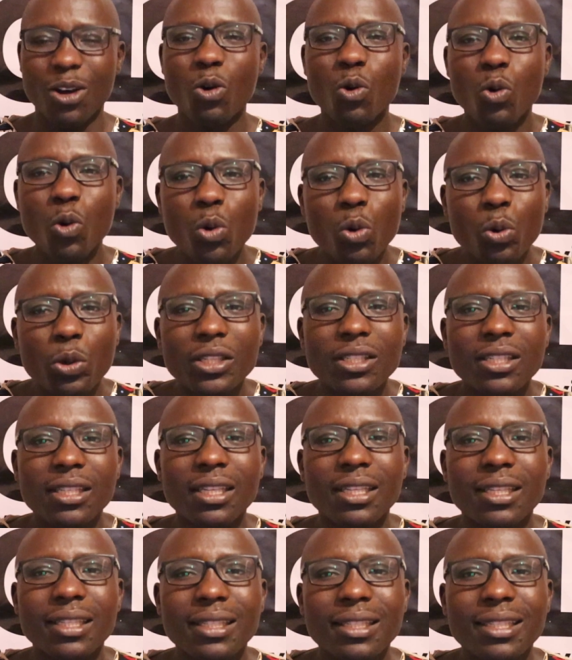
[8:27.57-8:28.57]
Uhuru
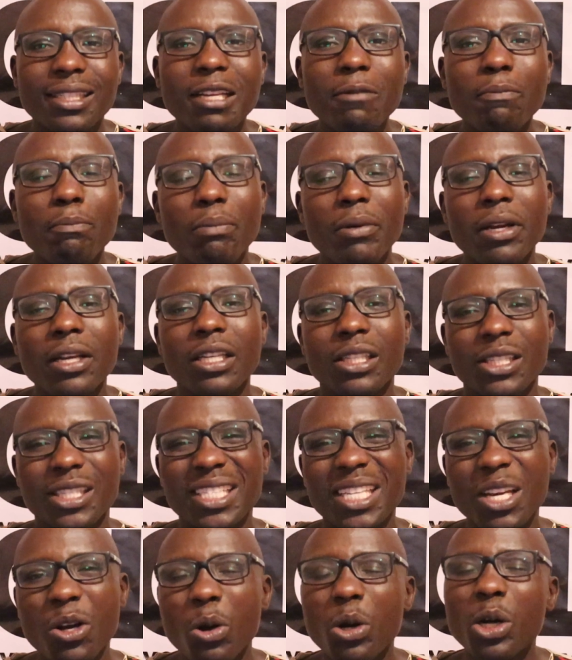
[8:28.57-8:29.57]
is simply
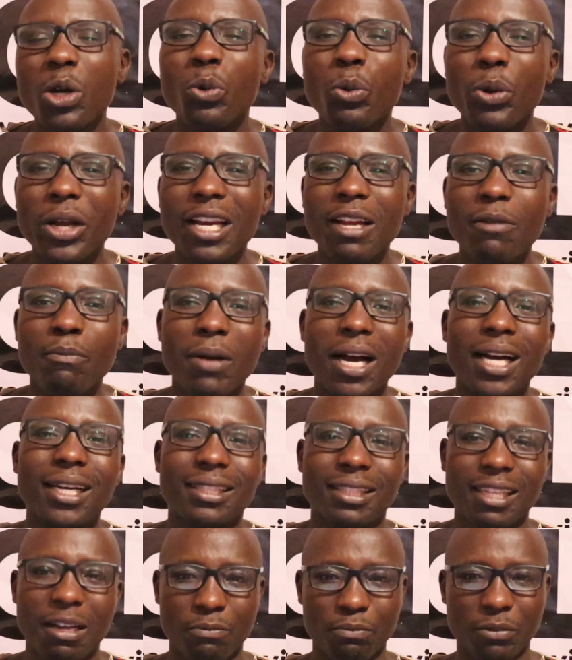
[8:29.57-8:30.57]
slowly winning back
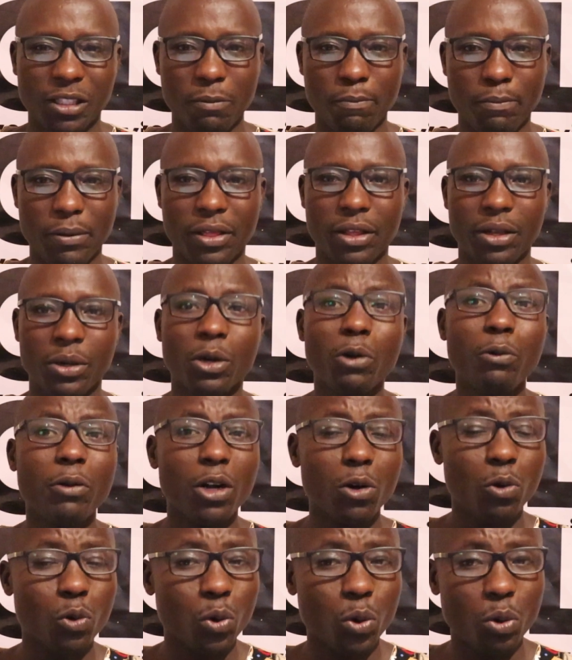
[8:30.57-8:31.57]
some sympathy. You know,
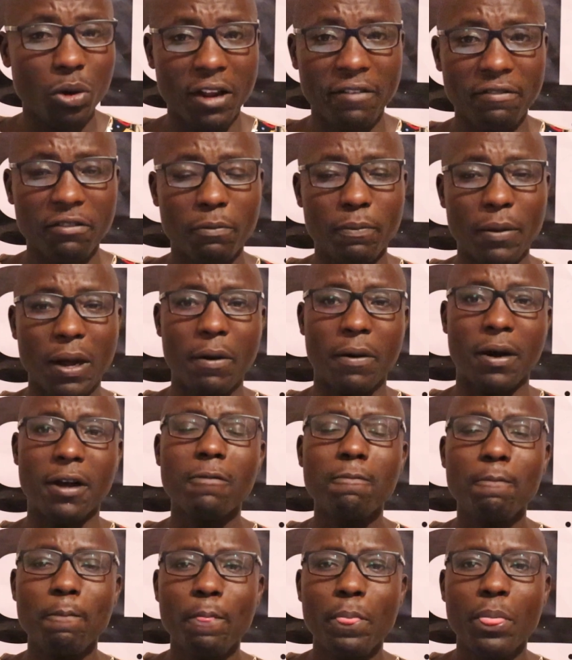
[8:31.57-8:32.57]
when Uhuru left
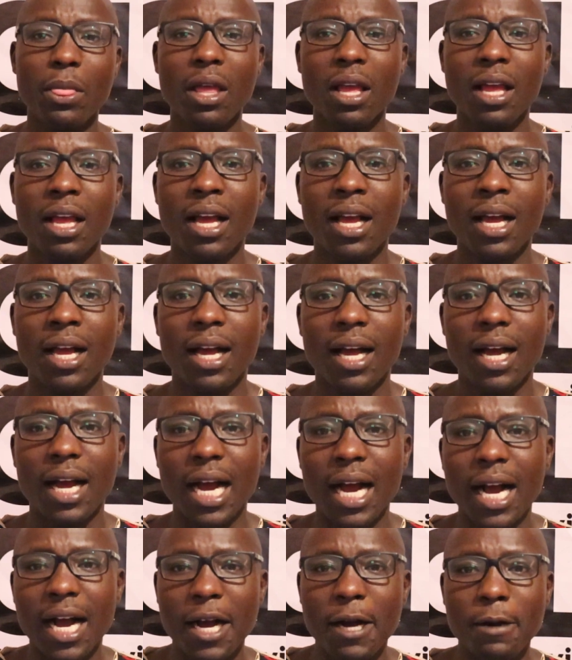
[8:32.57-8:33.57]
power,
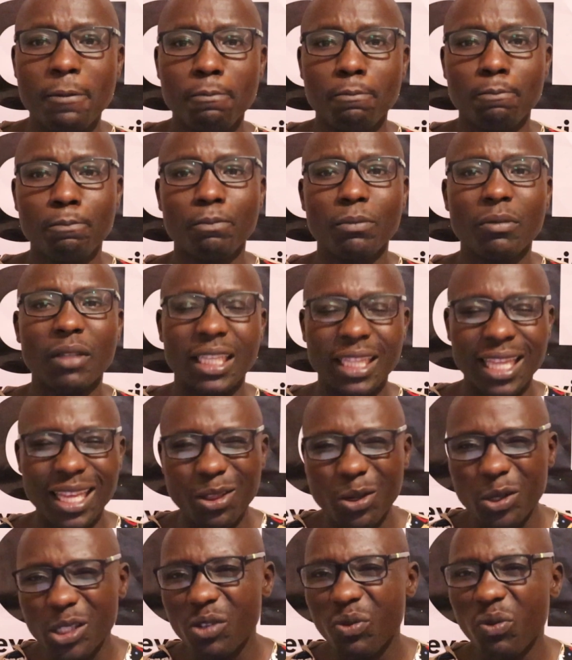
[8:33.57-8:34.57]

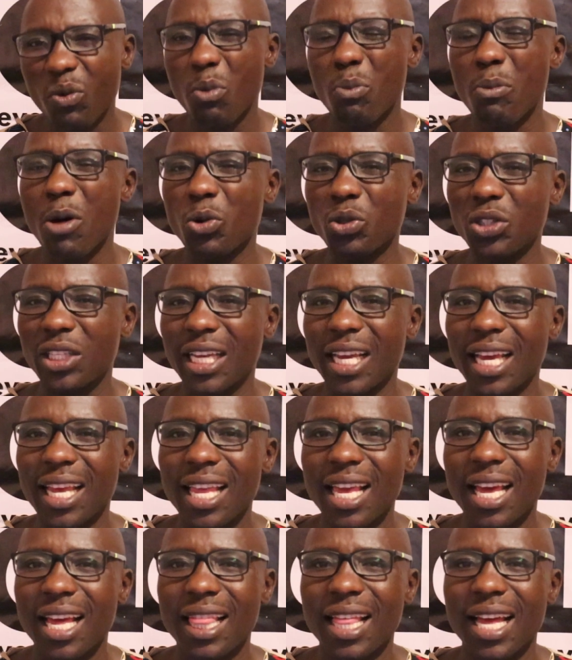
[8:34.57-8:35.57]
that those from Mount
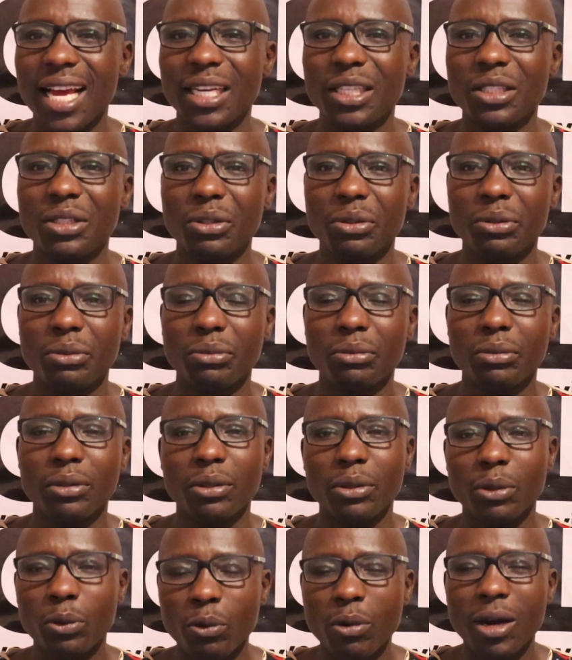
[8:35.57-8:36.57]
Kenya that
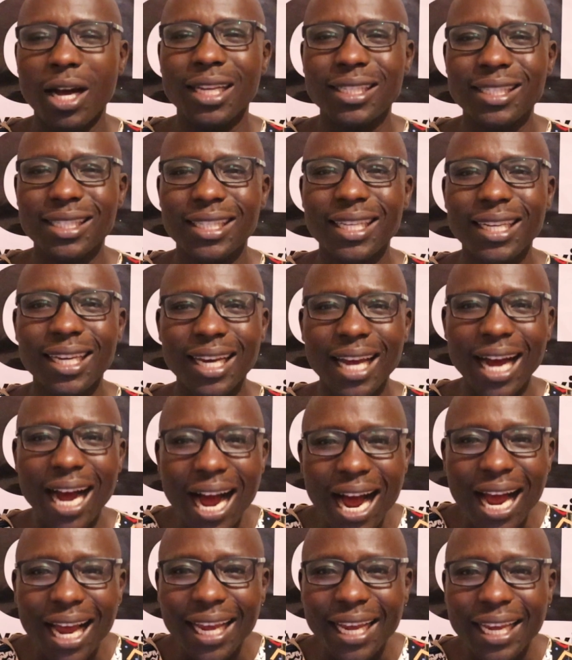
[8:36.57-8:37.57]
were still
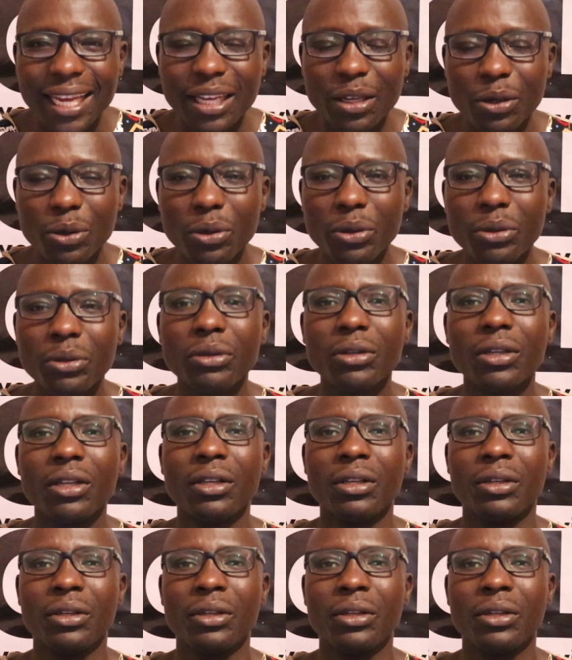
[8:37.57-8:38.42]
high, you know,